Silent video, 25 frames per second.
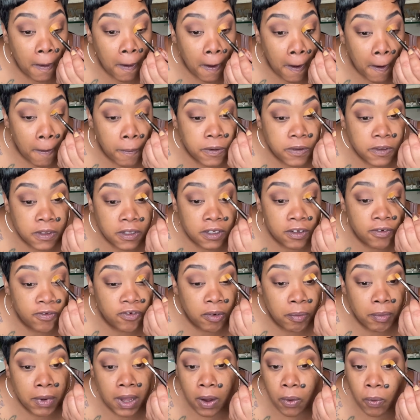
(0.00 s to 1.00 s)
I was looking for
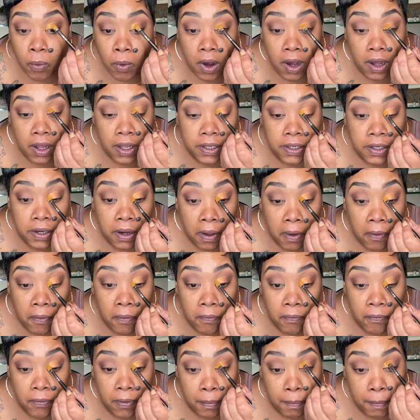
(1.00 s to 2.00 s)
my wand
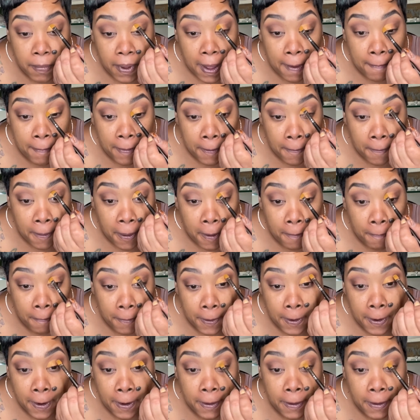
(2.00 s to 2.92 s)
from Pat McGrath, but